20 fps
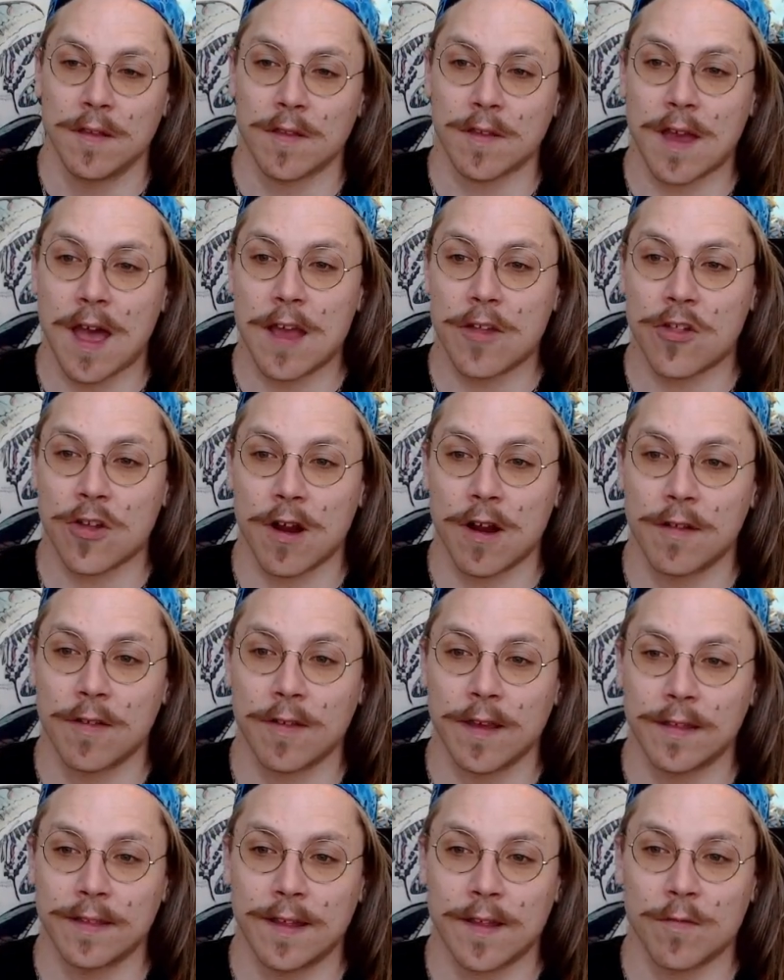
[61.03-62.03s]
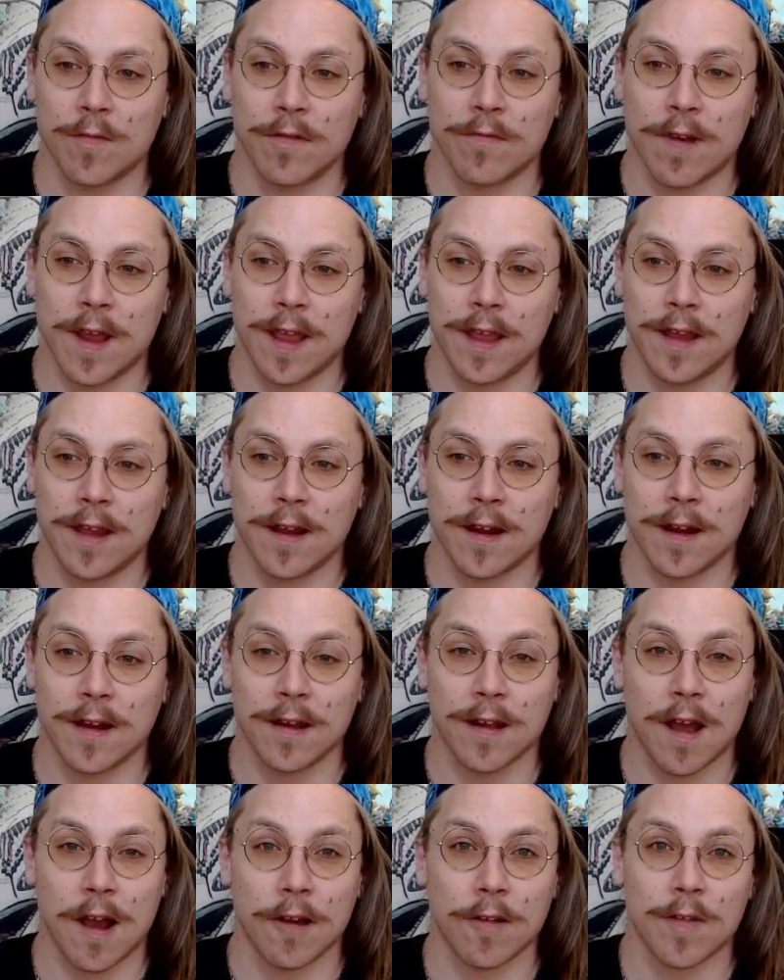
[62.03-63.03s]
Skyshards, like this one right
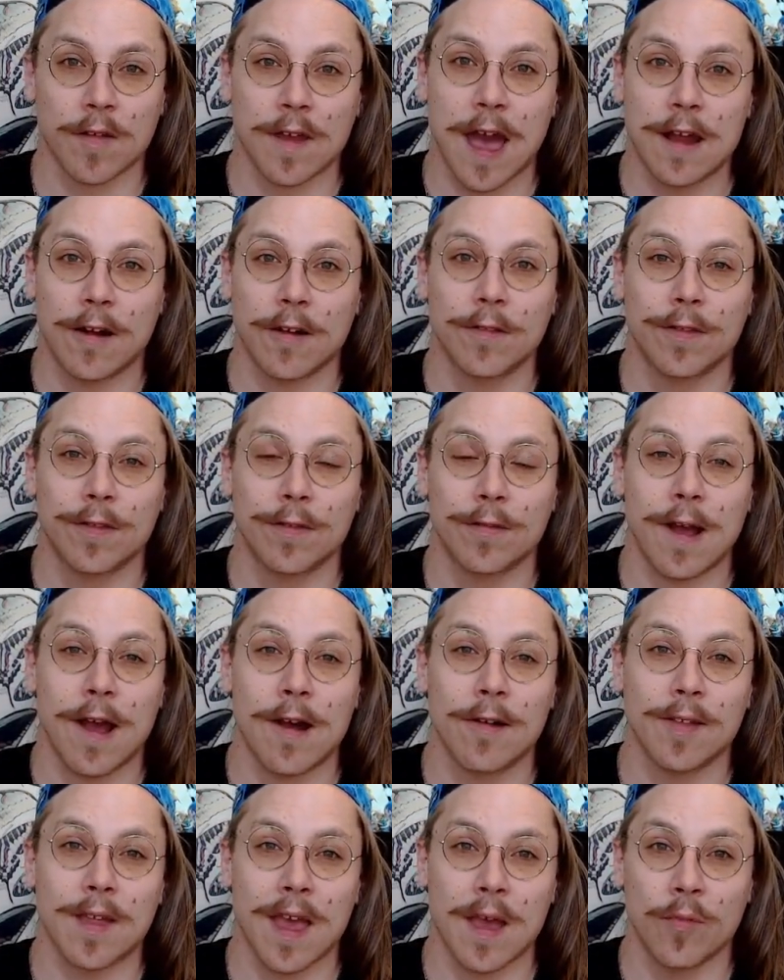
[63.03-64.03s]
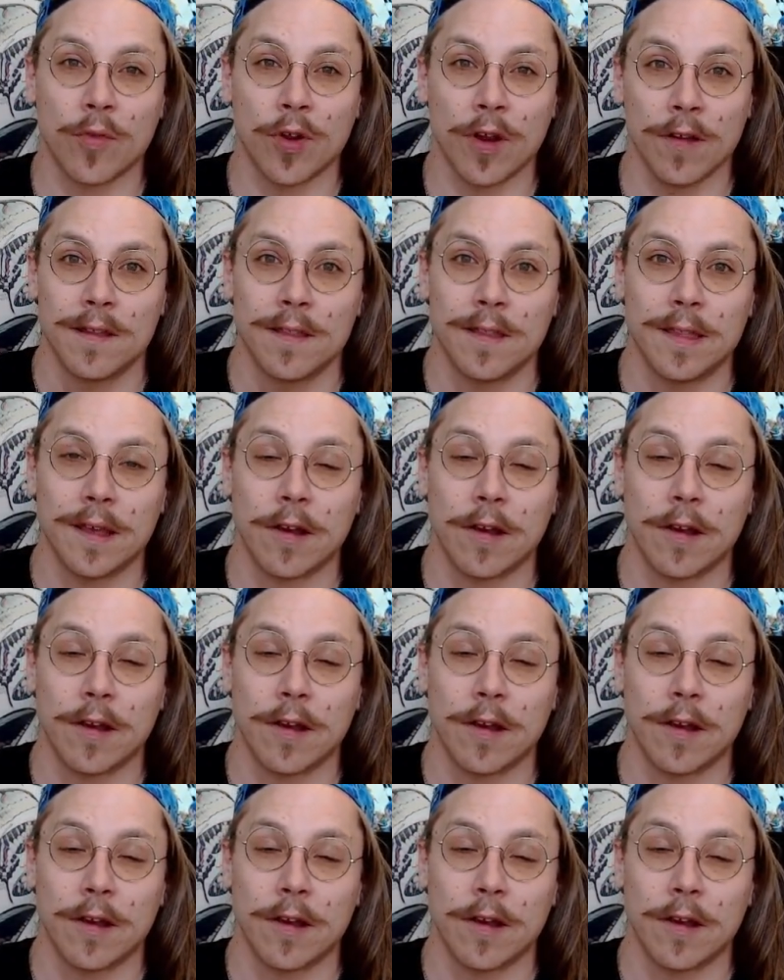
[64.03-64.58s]
here, are scattered throughout Tamriel. There are